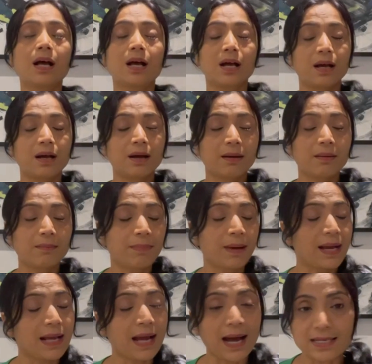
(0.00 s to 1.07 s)

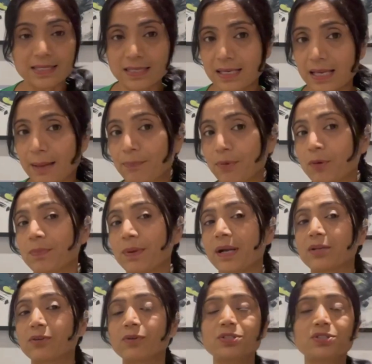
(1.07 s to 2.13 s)
By asking
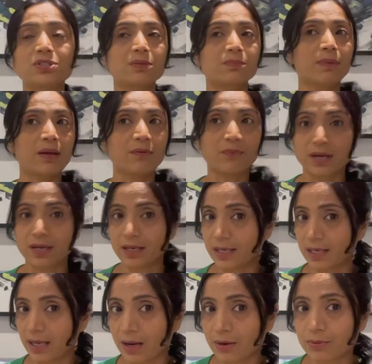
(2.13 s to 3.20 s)
appropriate question, by
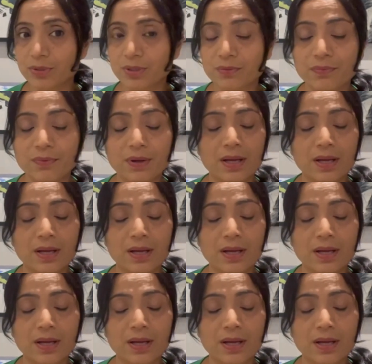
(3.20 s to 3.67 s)
working out